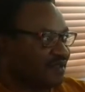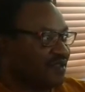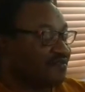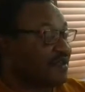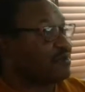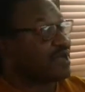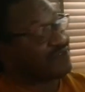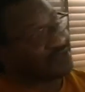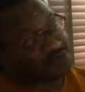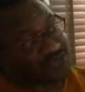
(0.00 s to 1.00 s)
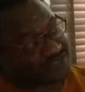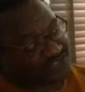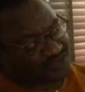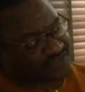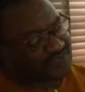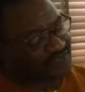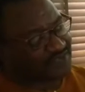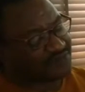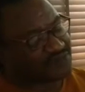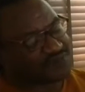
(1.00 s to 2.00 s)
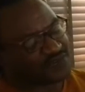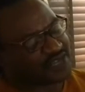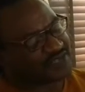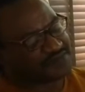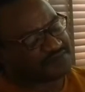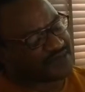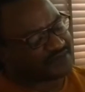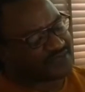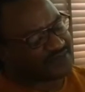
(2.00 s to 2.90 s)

In fact, we have an immunization center. We immunize about,